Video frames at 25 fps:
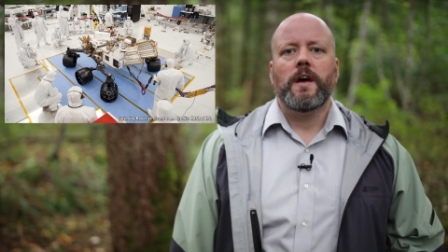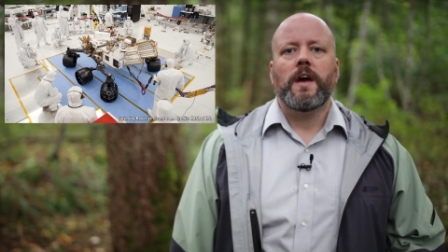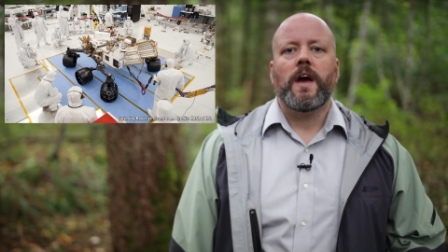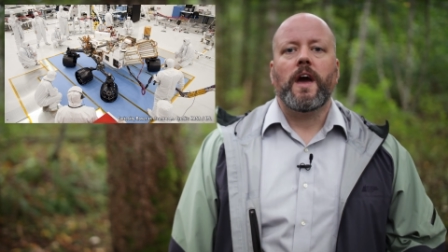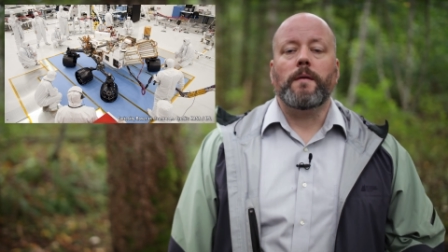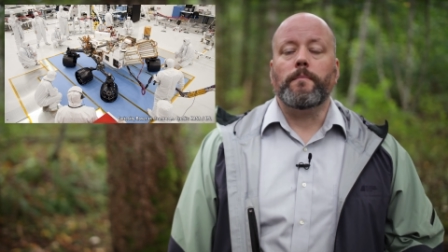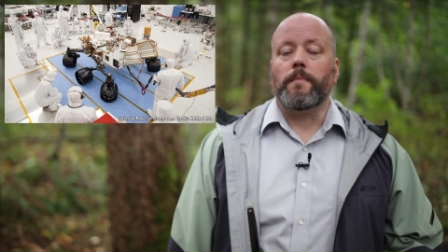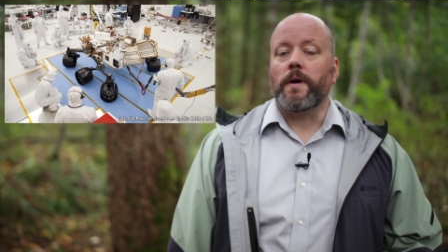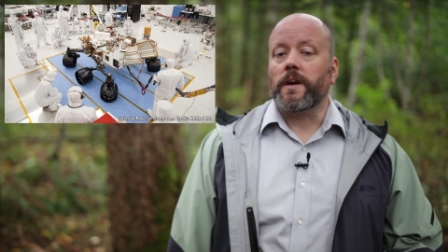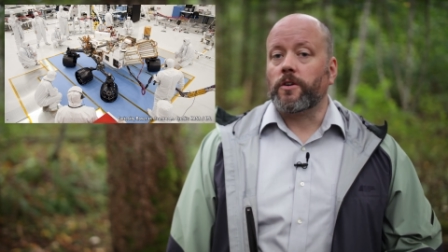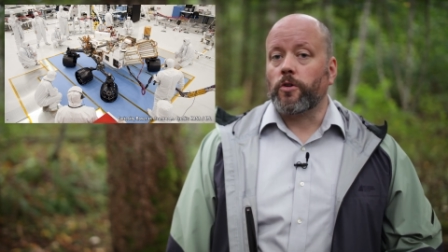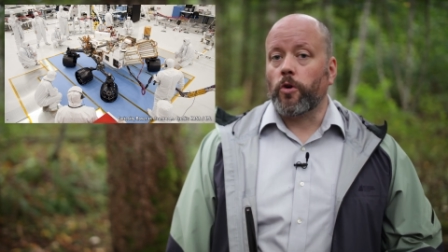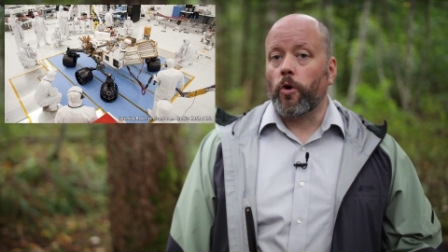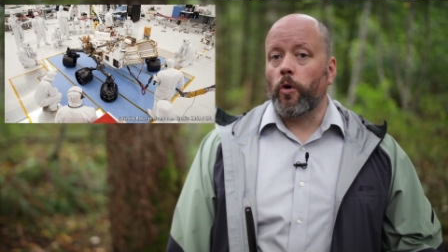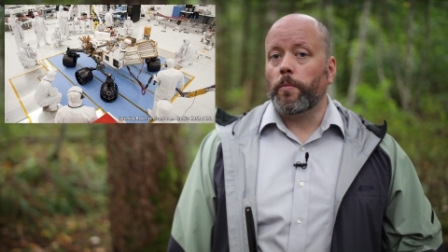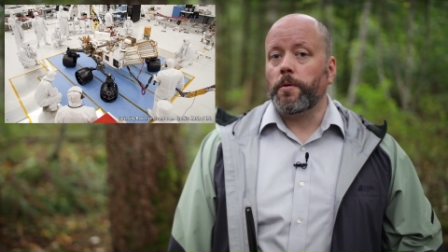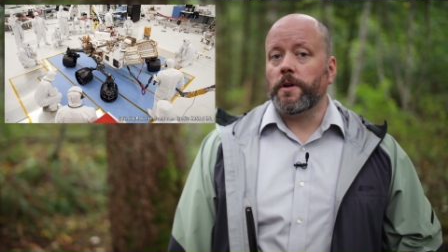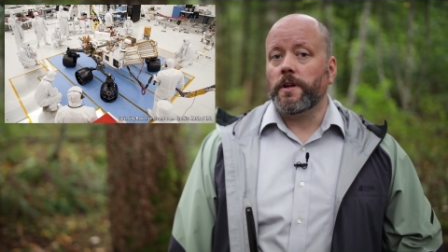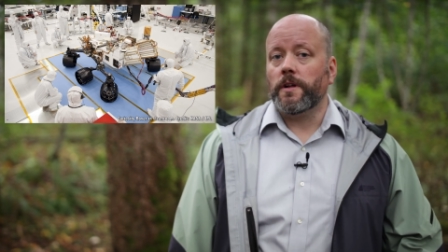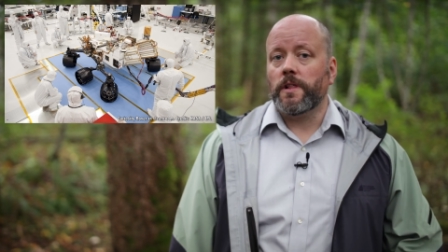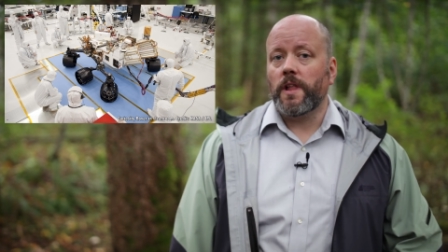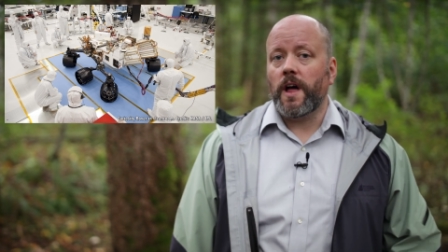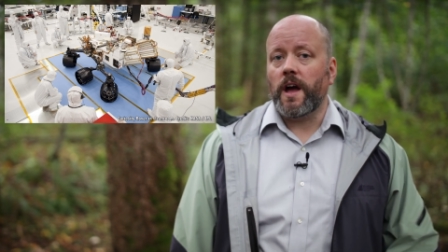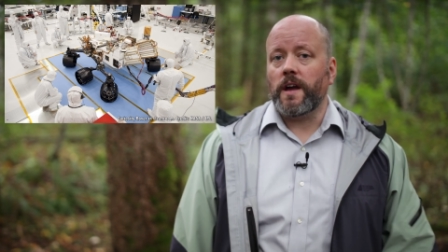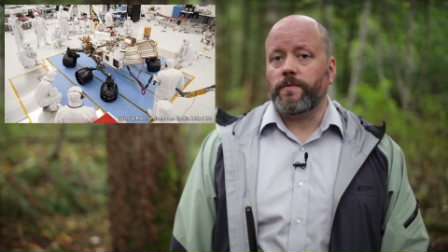and
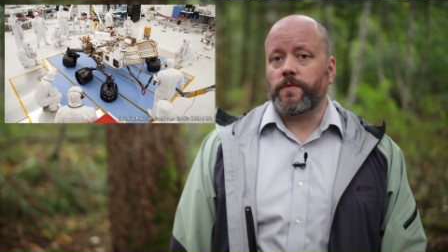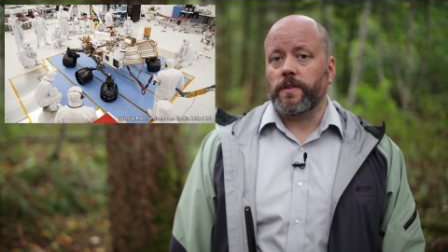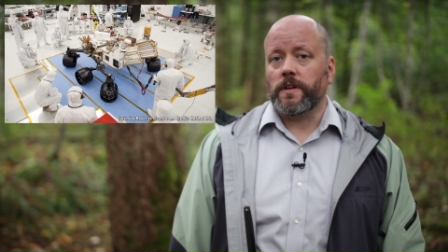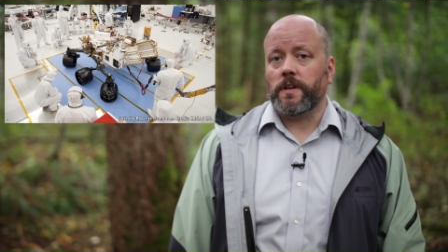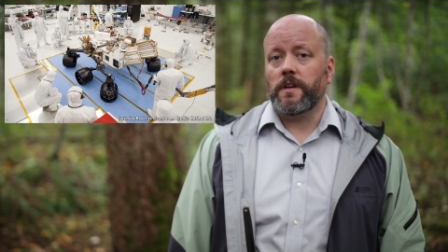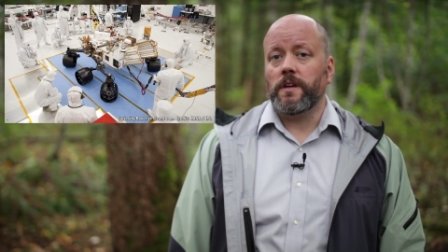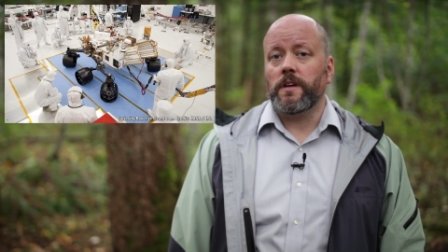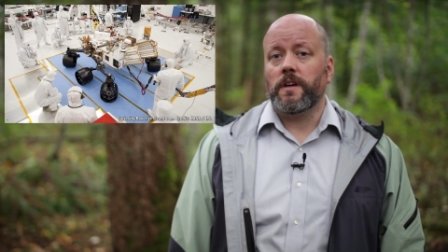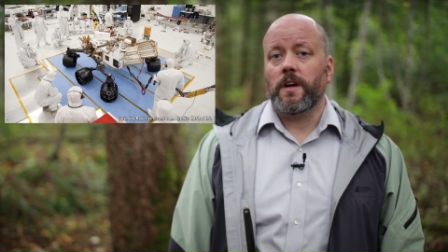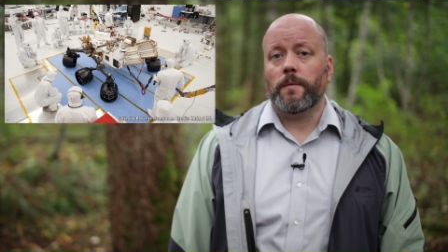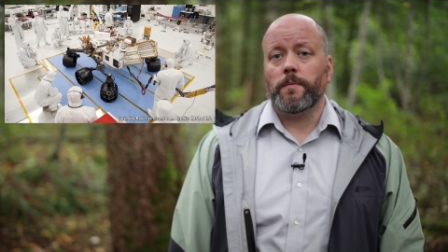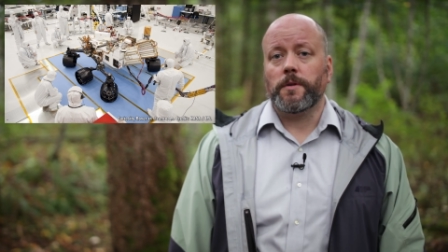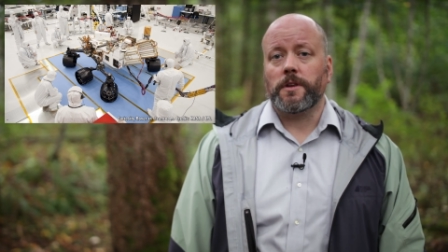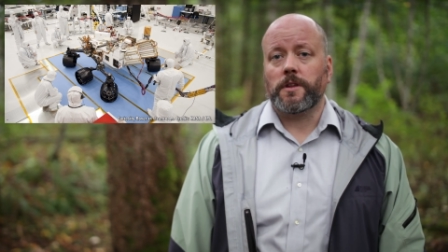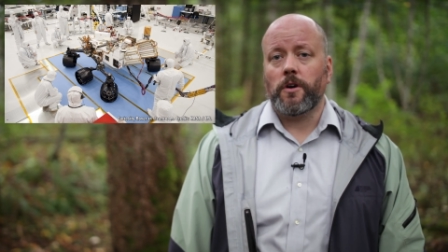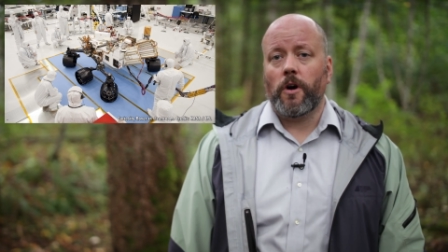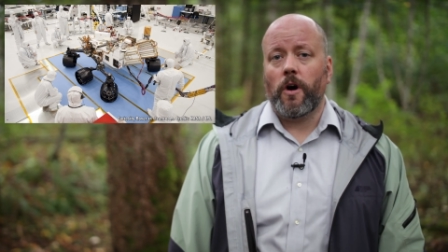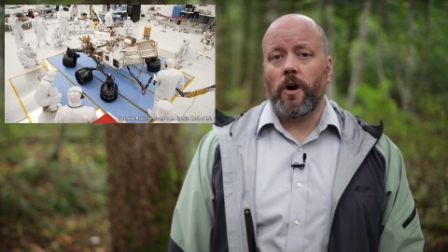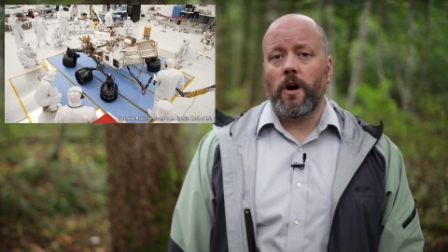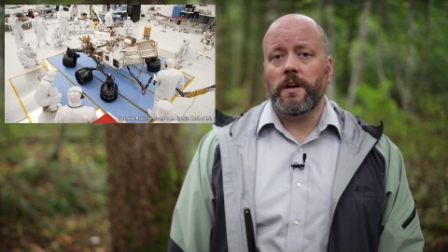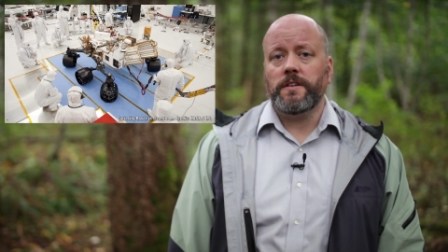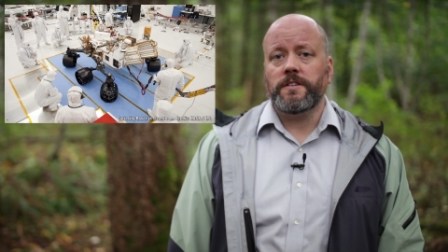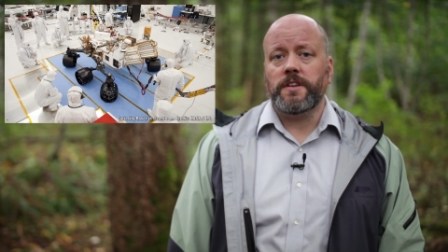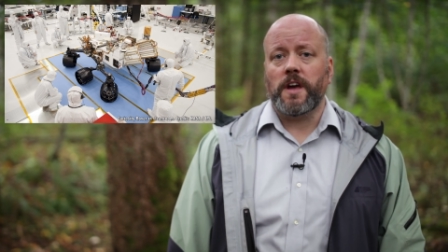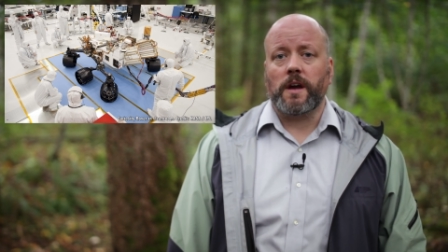microbial life that can come in
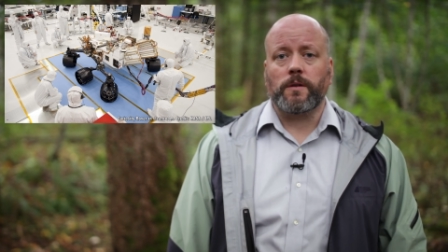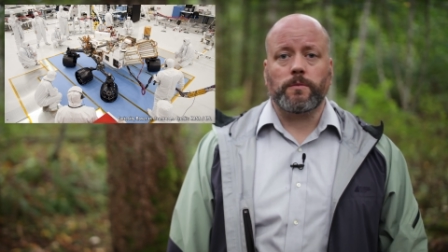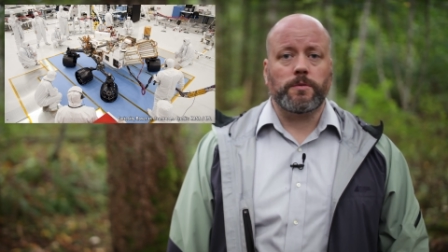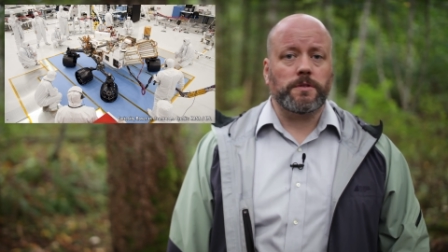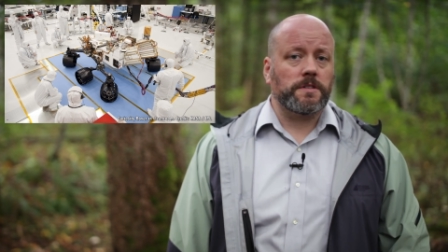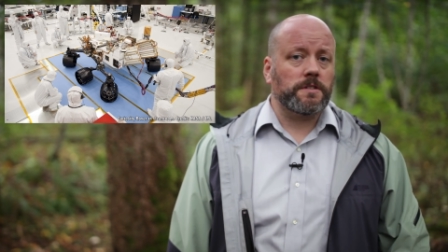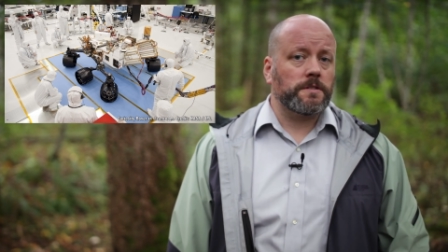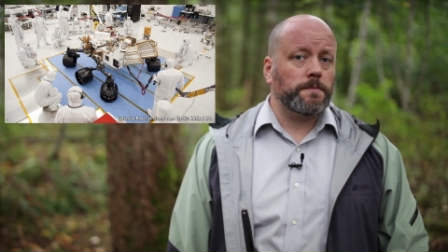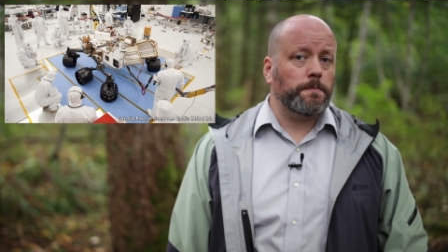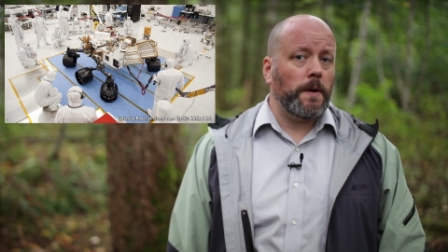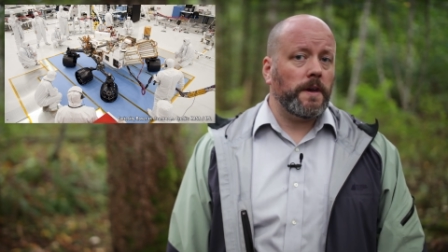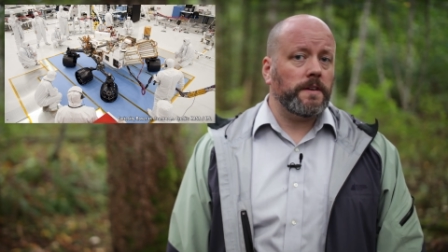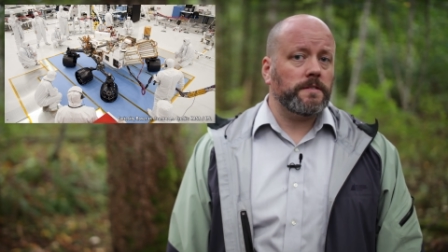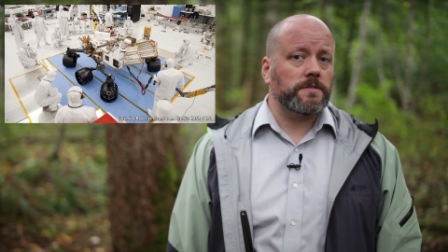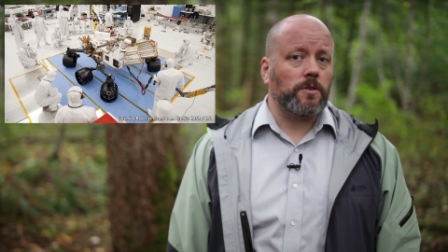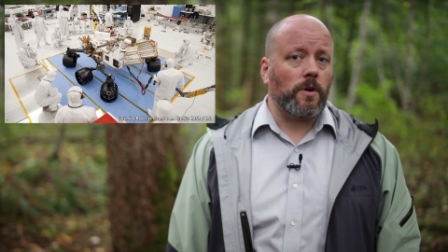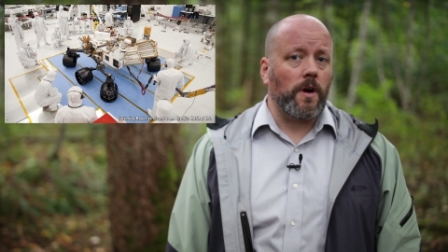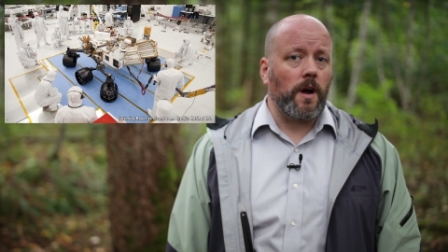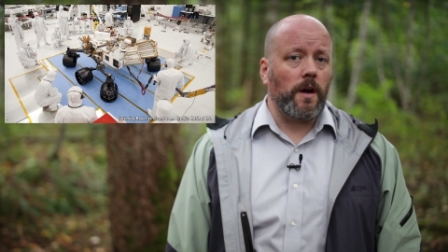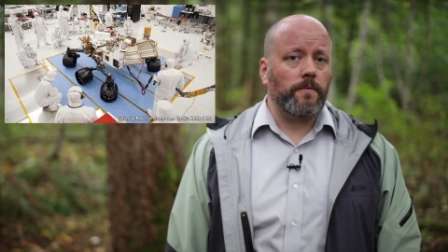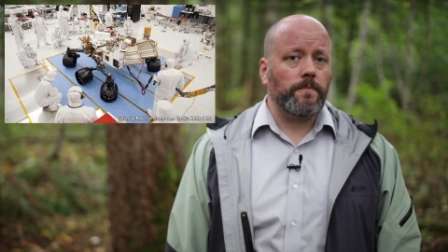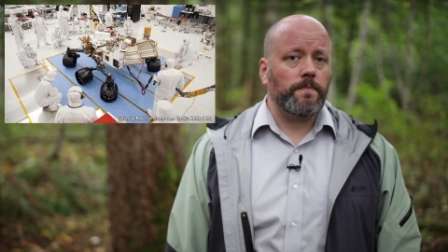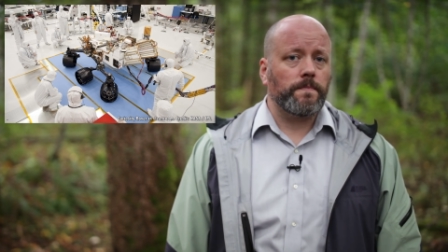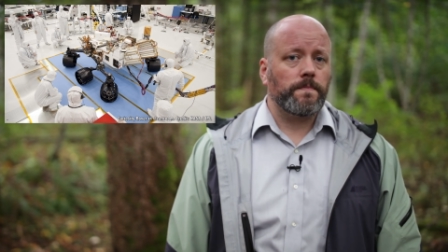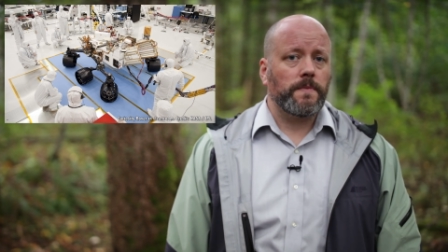contact with the spacecraft.